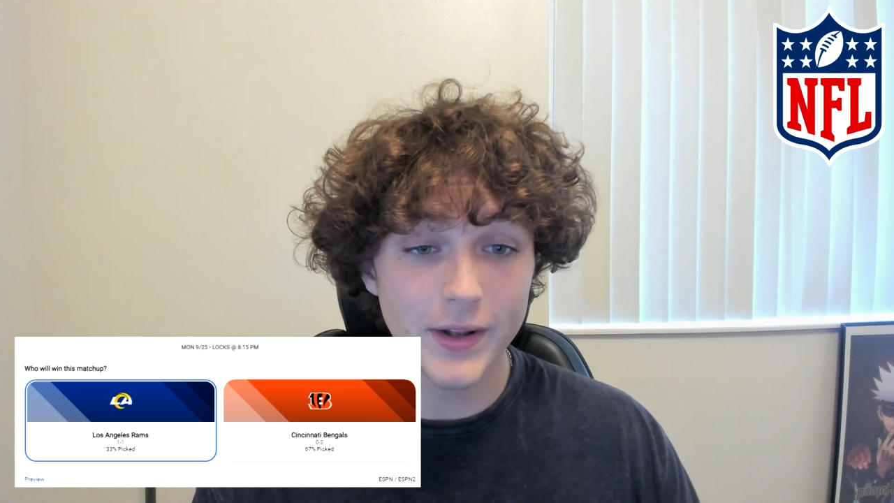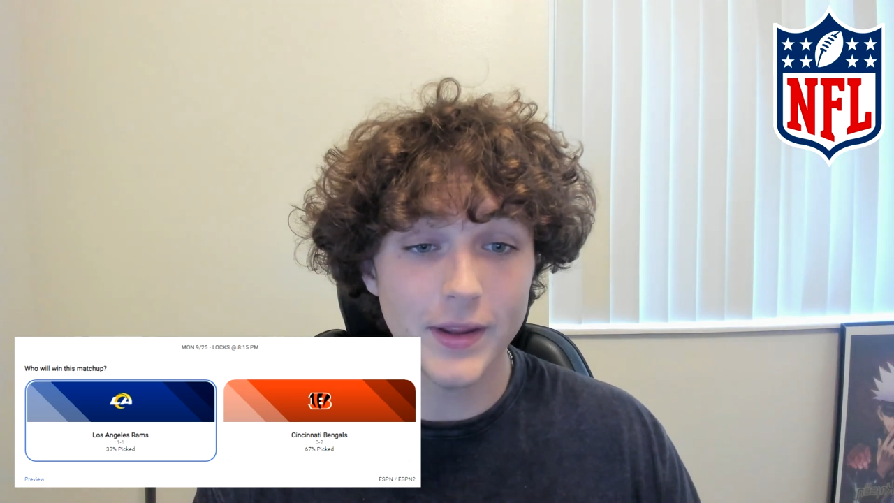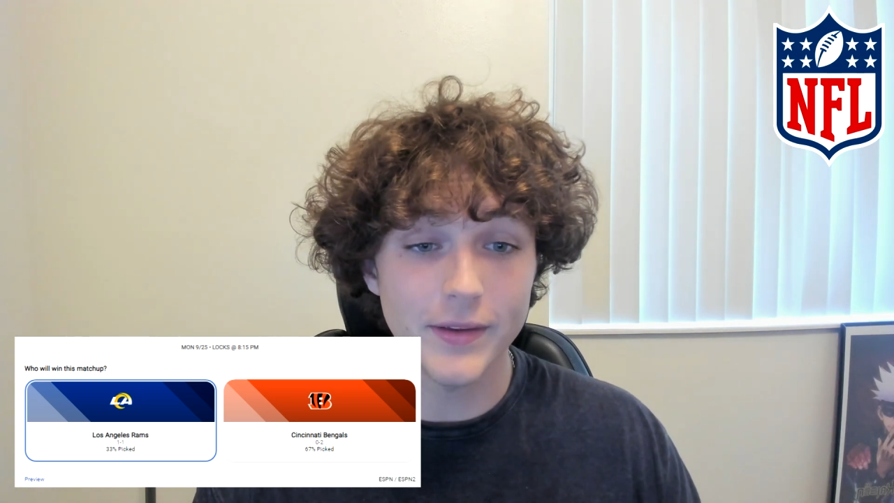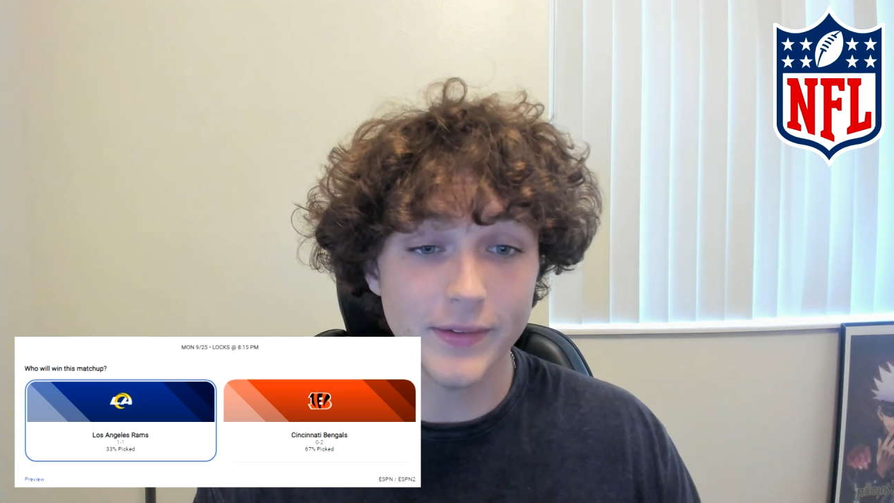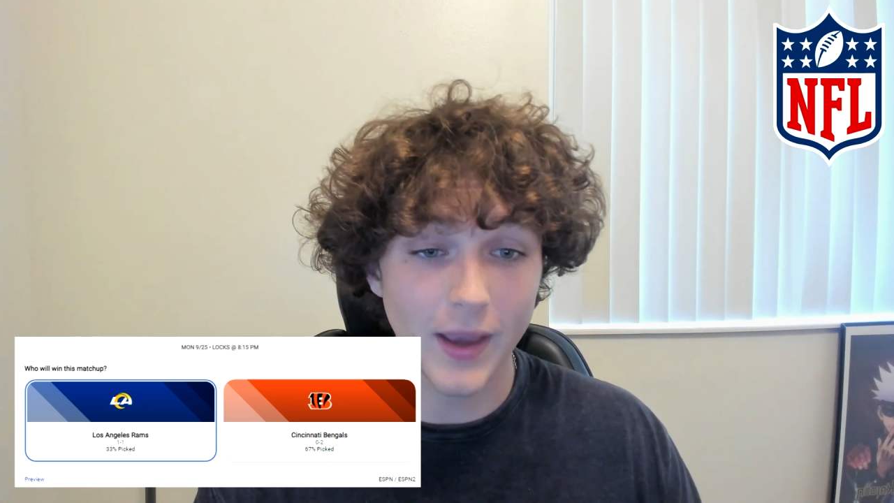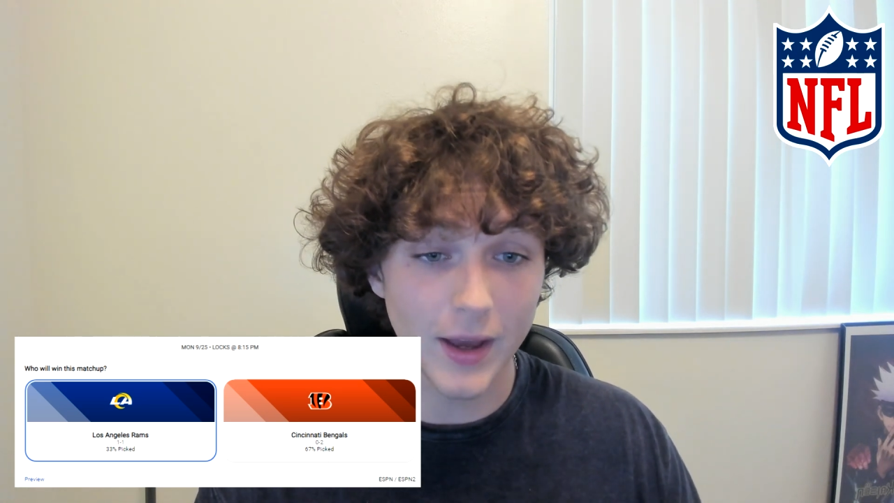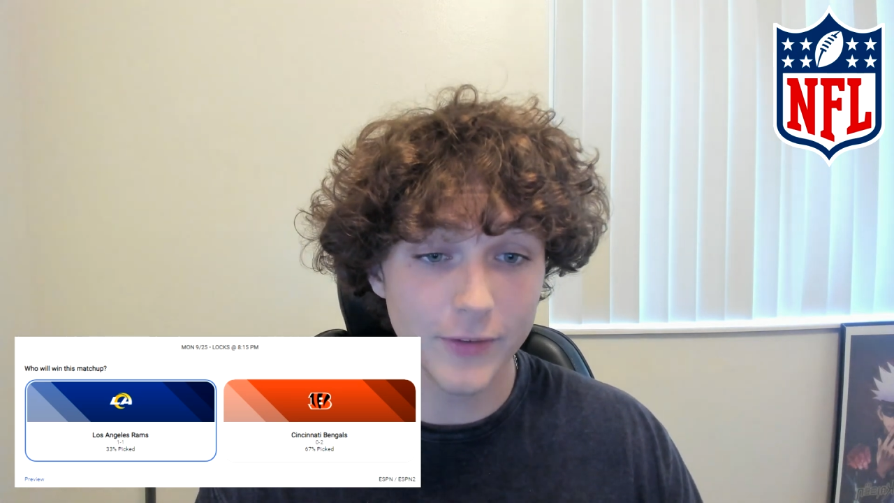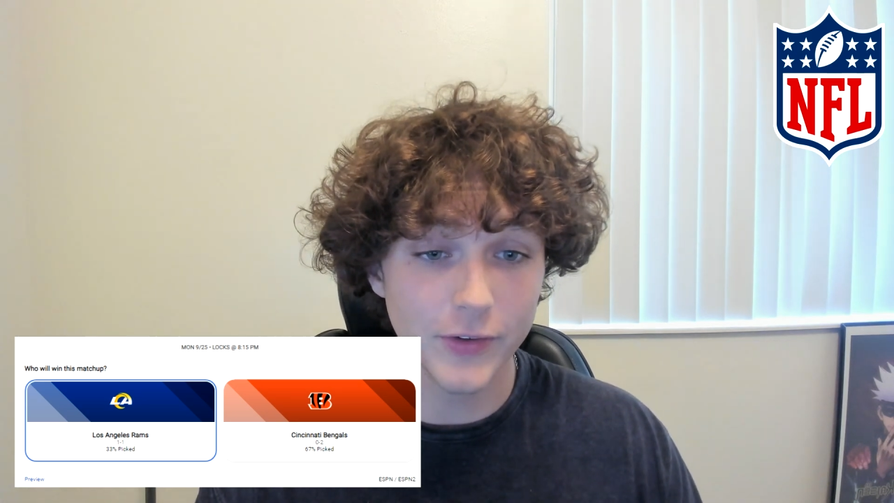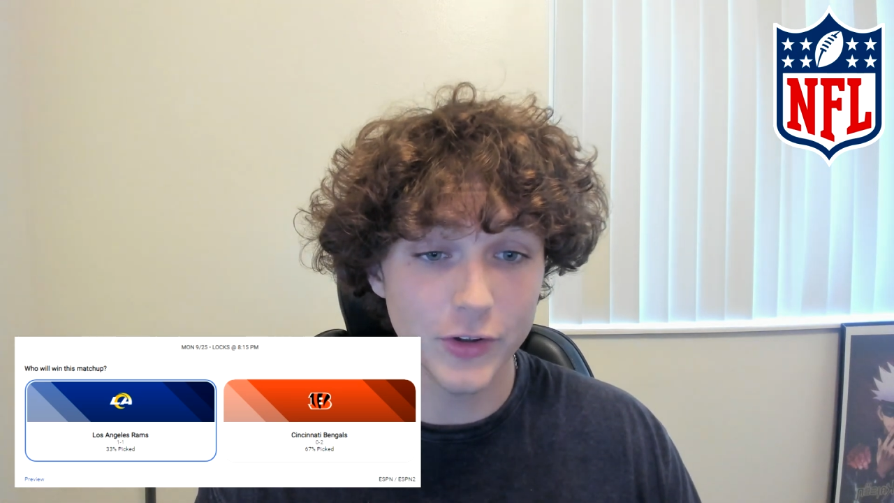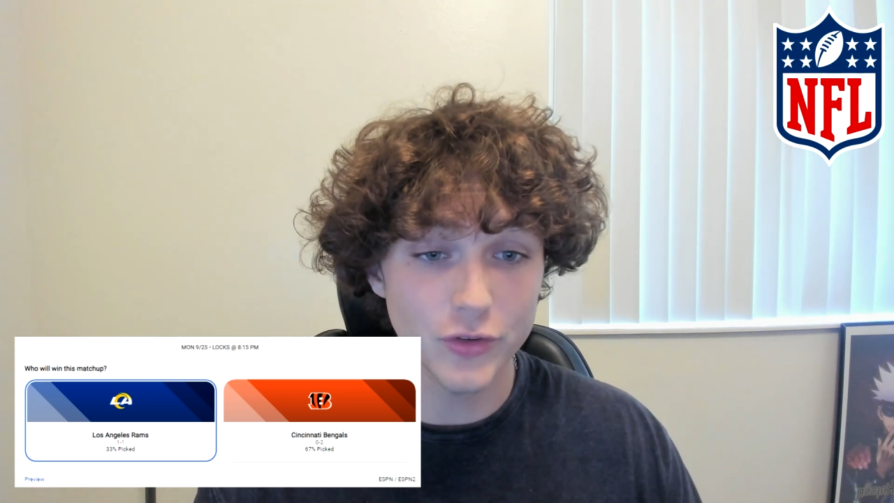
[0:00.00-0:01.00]
his calf
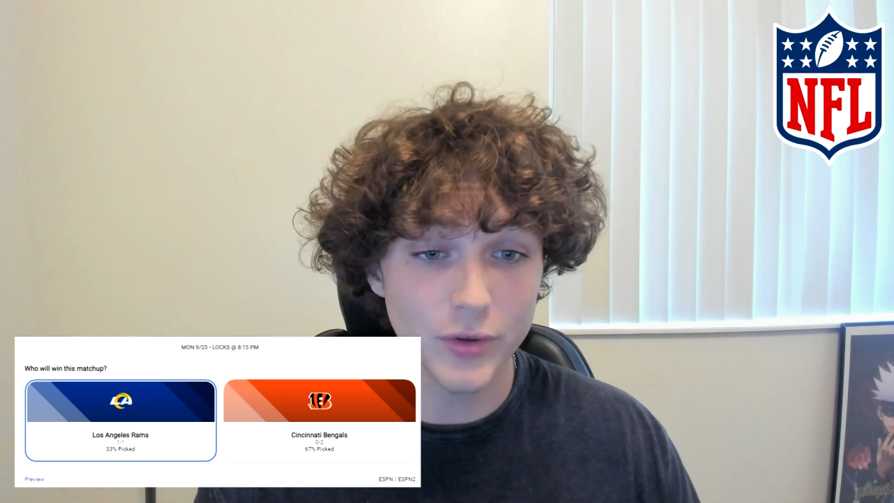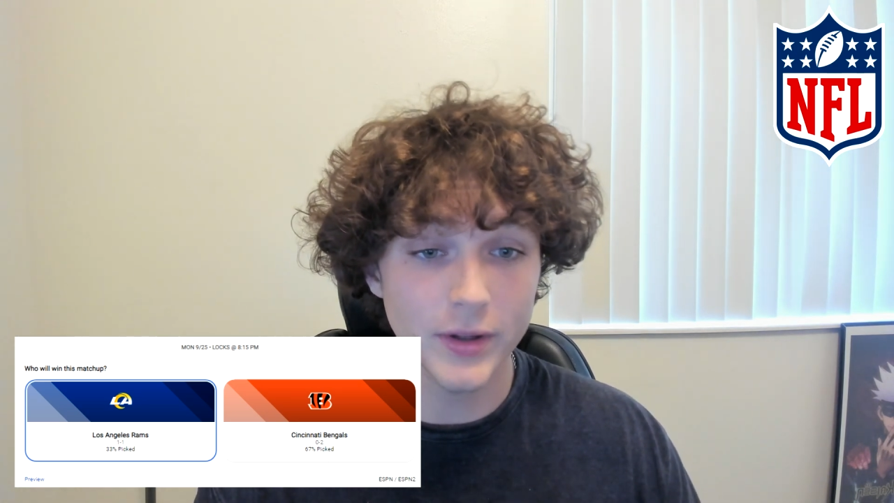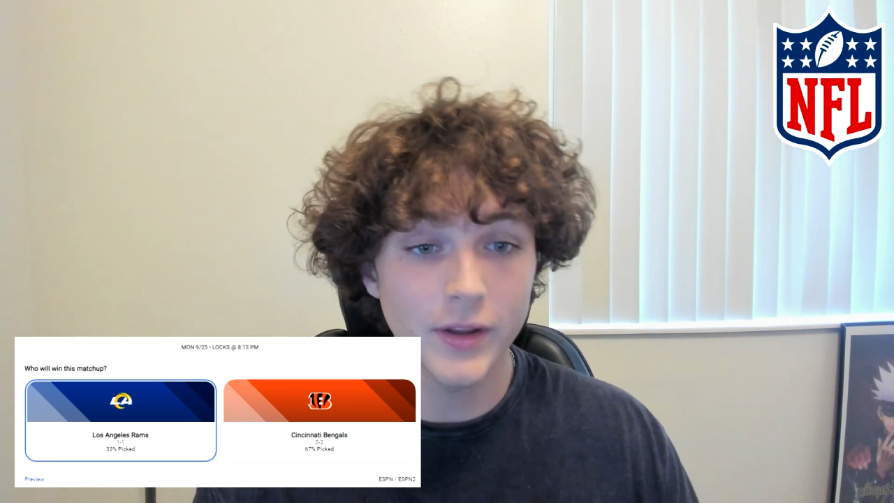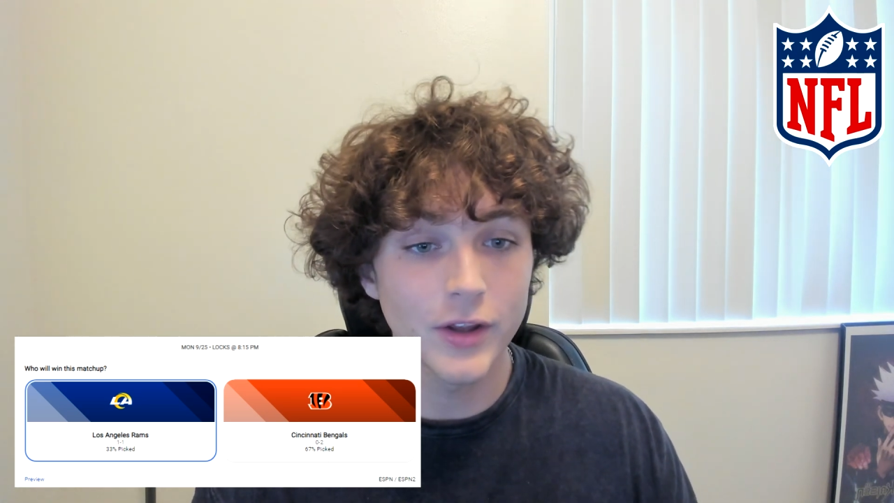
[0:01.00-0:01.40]
injury.